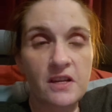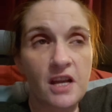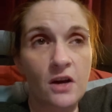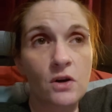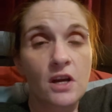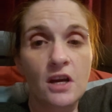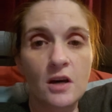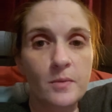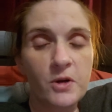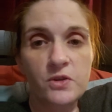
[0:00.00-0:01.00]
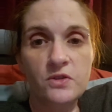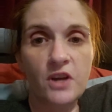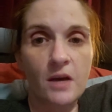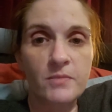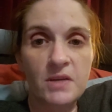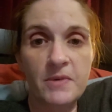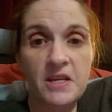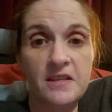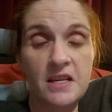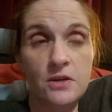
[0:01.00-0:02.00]
Now, a person who's got
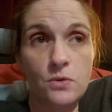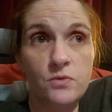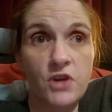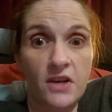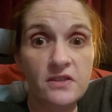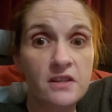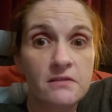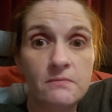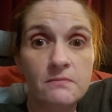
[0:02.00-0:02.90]
BPD who doesn't,